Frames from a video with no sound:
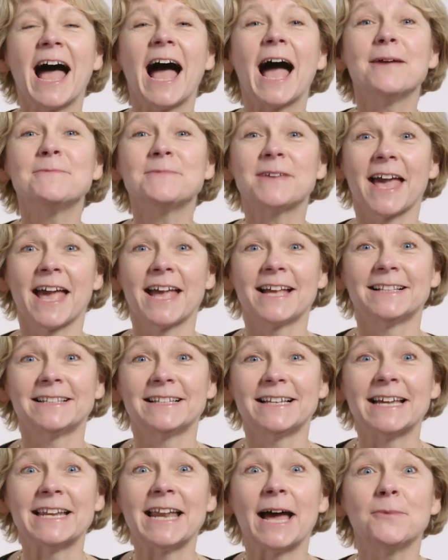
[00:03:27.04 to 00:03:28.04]
I'm
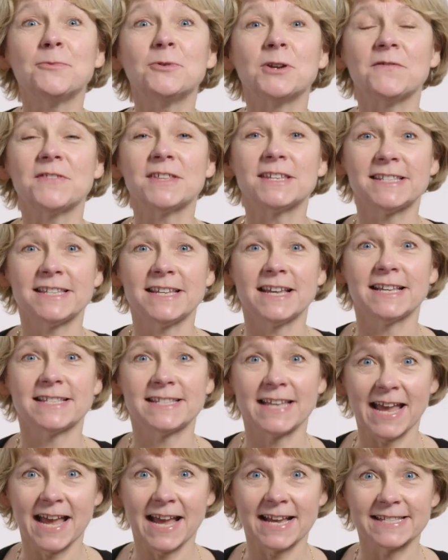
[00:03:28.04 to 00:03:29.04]
Gail and I'm one of the C
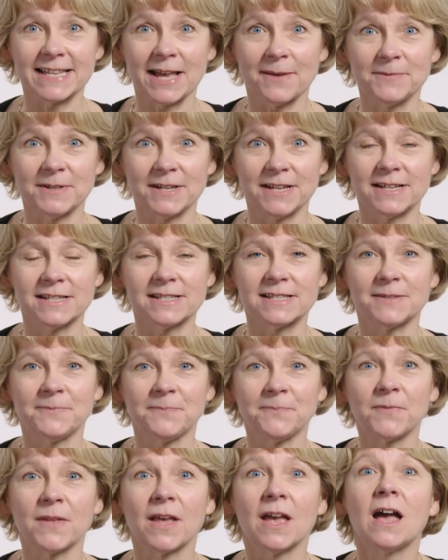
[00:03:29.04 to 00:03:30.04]
S A examiners.
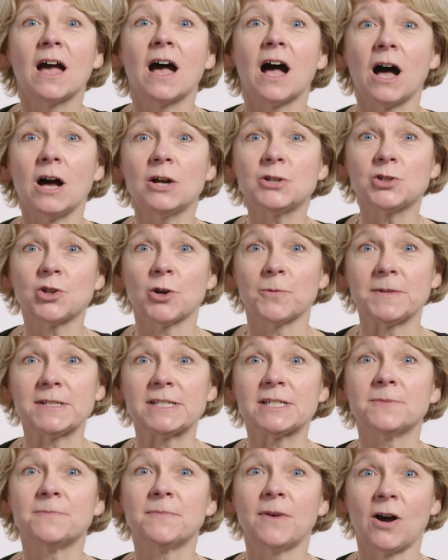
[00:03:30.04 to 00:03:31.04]
Our job is
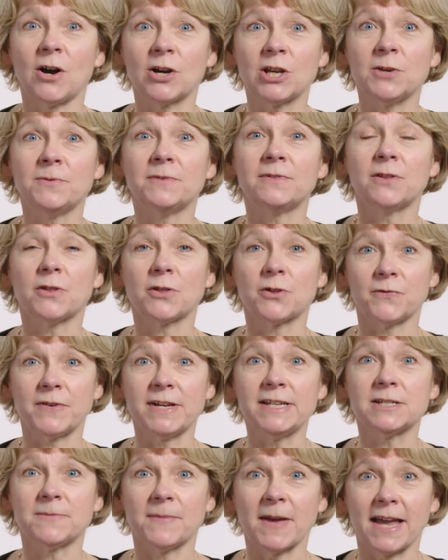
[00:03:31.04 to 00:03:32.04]
to mark you in the
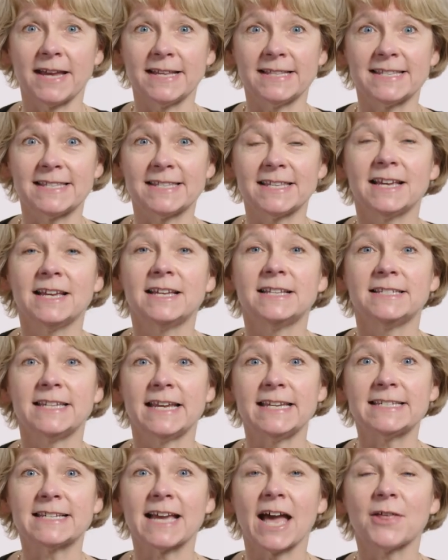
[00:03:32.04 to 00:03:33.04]
three domains:
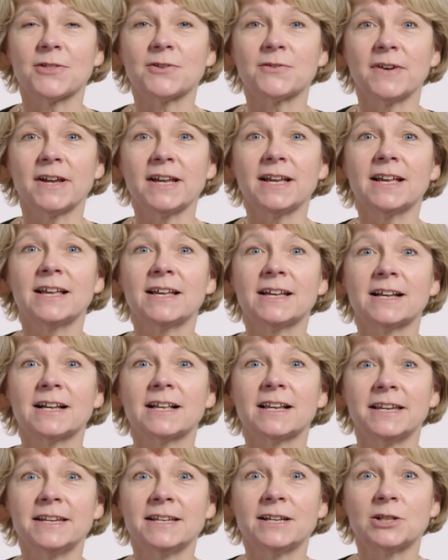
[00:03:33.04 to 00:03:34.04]
data gathering,
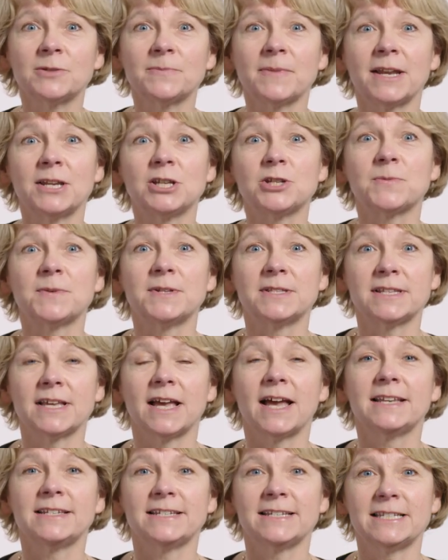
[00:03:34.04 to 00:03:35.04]
clinical management
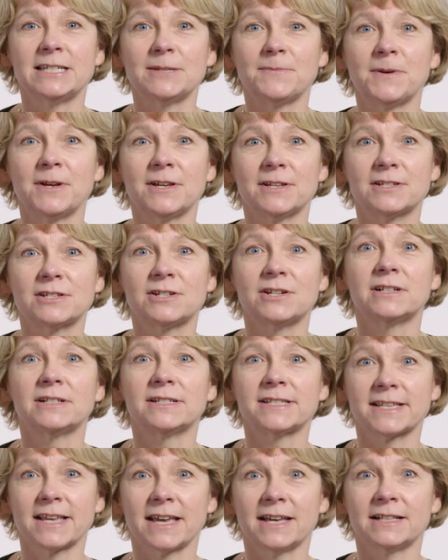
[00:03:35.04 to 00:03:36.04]
and
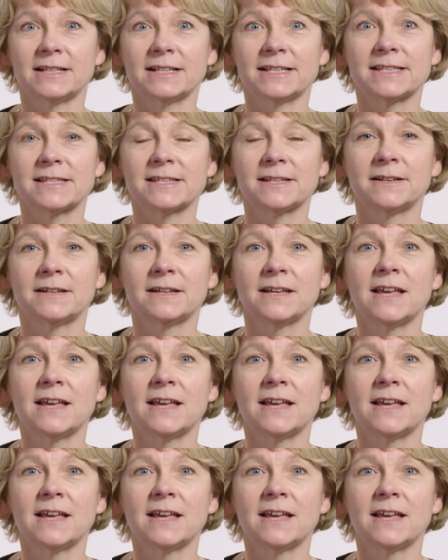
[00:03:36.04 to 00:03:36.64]
interpersonal skills.